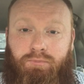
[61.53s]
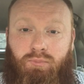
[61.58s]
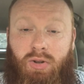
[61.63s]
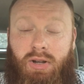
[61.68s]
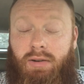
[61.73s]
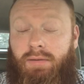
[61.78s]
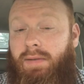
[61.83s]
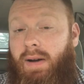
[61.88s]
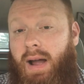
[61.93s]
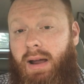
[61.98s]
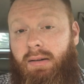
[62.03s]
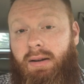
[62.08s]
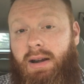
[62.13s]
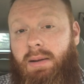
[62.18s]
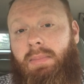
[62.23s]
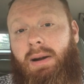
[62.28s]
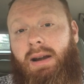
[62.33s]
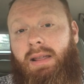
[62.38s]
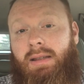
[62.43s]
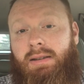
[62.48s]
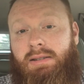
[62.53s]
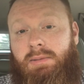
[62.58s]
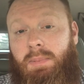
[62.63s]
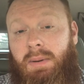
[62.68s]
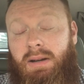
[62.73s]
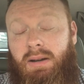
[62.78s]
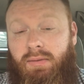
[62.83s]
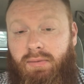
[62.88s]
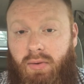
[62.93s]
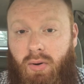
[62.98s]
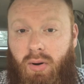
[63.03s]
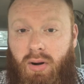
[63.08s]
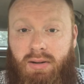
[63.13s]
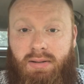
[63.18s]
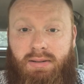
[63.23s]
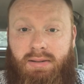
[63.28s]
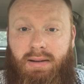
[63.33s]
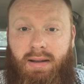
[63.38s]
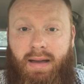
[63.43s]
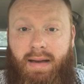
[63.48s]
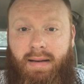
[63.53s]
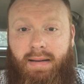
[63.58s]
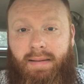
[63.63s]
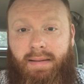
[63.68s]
Do you fire anybody that's been divorced,